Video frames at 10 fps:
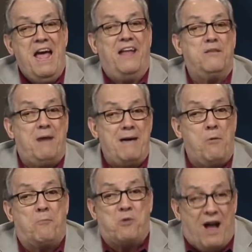and the
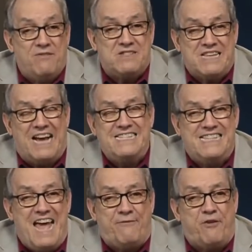Bible
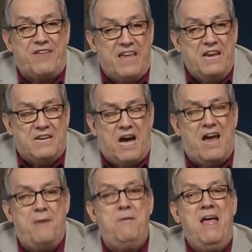prophesies that for the end
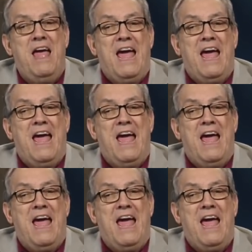time,